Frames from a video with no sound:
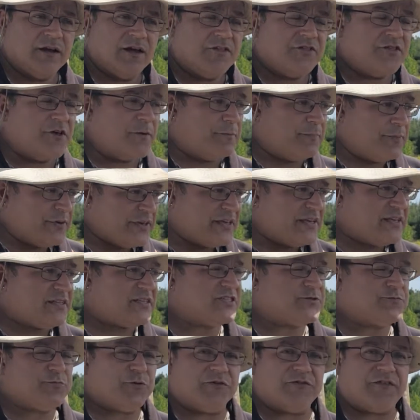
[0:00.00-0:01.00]
The
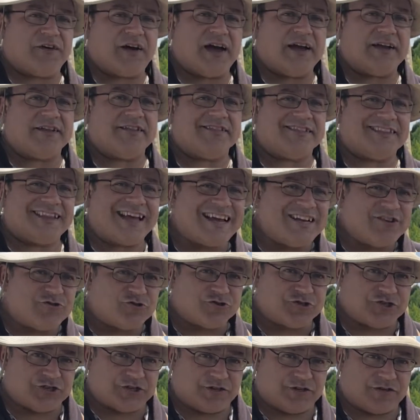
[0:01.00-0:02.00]
beans provide
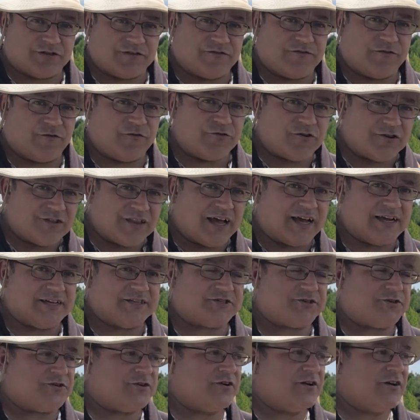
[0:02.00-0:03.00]
nitrogen,
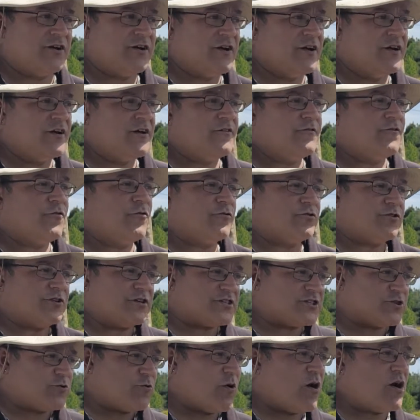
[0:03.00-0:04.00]
fertilizer, for the
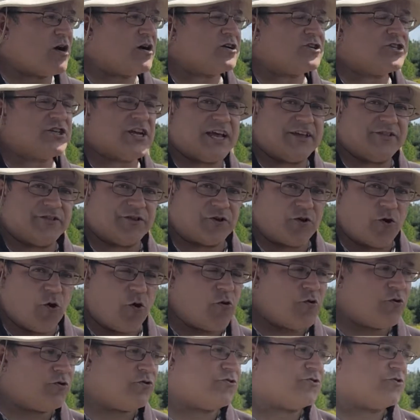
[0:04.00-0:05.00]
squash and the
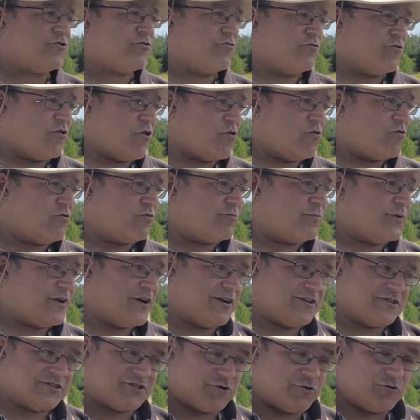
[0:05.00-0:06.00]
corn to grow,
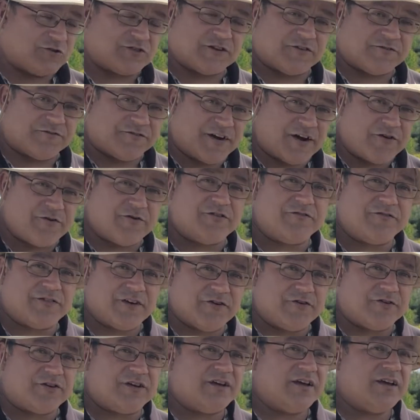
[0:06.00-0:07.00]
because those are very,
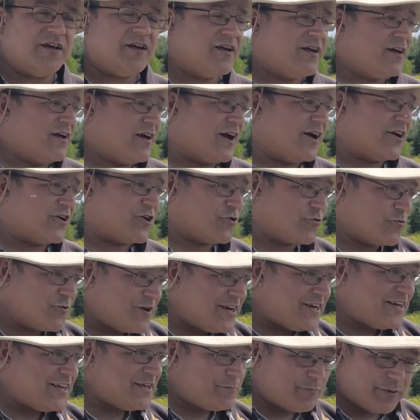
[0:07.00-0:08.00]
very
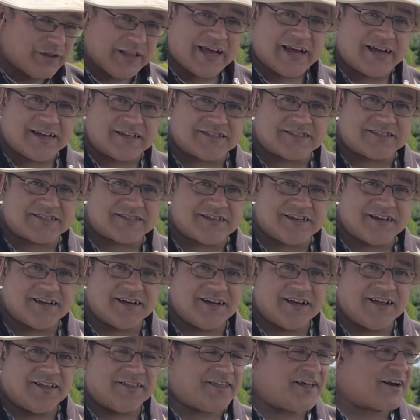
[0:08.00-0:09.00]
greedy plants
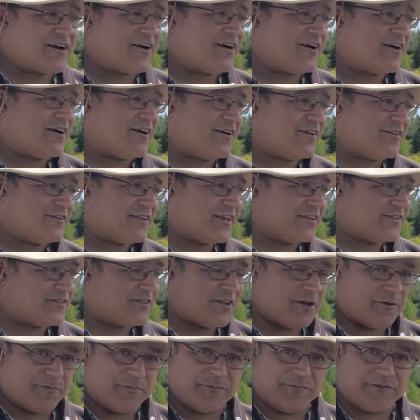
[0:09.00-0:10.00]

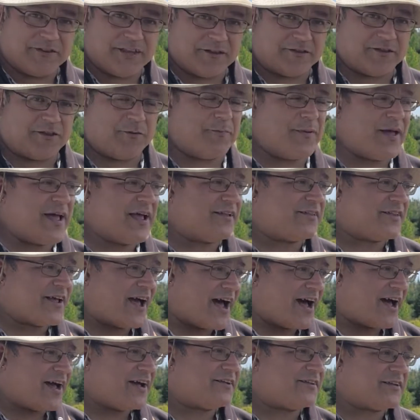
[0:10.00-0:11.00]
that demand
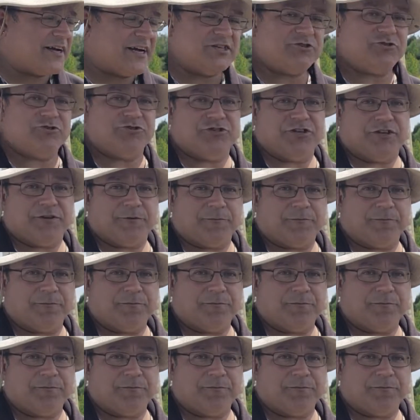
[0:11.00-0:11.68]
high nitrogen.